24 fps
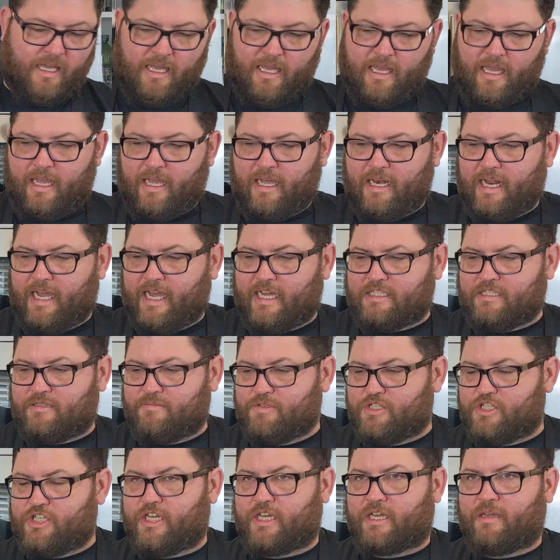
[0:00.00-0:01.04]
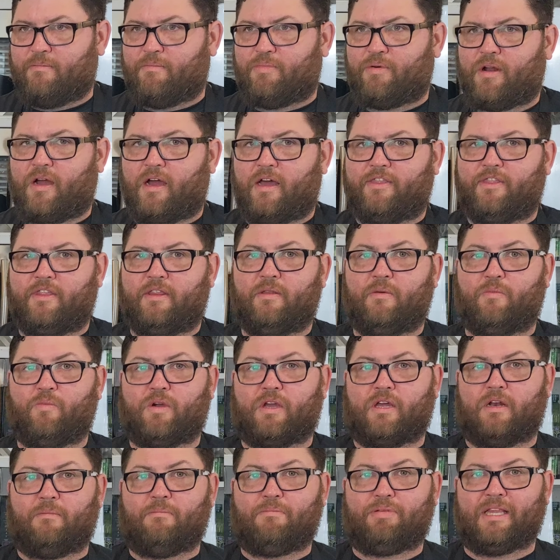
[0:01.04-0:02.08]
and add some chicken broth, and then we're
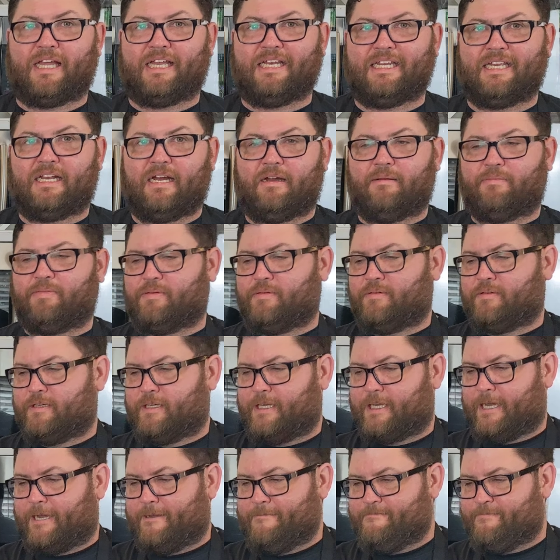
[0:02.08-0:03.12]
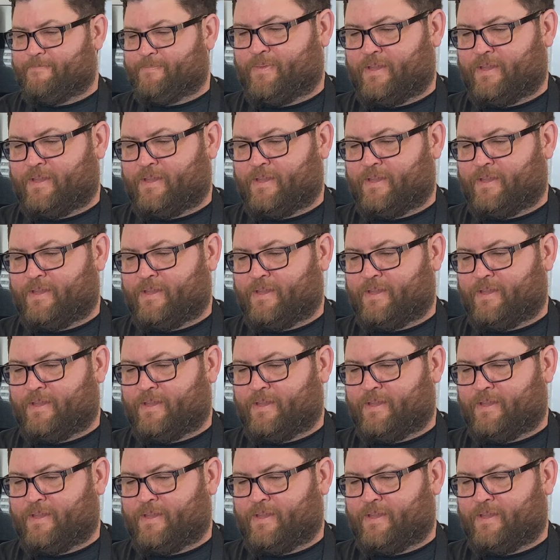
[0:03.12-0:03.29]
gonna blend it up, okay?